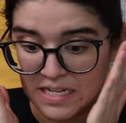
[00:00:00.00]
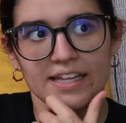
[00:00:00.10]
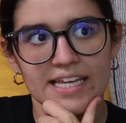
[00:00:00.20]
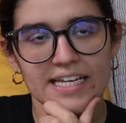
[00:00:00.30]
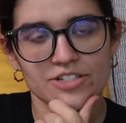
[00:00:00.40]
I
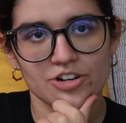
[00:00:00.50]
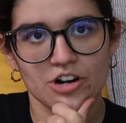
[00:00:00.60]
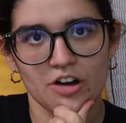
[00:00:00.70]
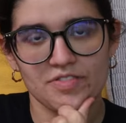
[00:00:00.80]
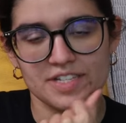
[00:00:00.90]
think it started
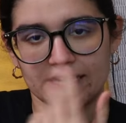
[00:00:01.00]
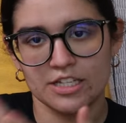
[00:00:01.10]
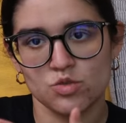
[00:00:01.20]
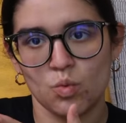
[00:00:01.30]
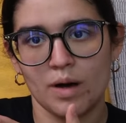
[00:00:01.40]
off as
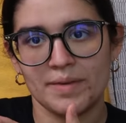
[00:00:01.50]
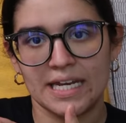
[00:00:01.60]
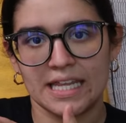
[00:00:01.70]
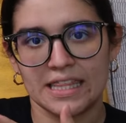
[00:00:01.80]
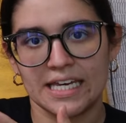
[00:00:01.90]
this
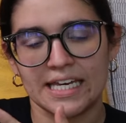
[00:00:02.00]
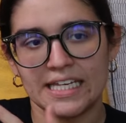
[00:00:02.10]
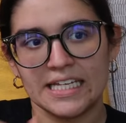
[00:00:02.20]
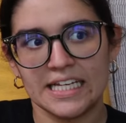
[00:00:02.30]
well-meaning thing,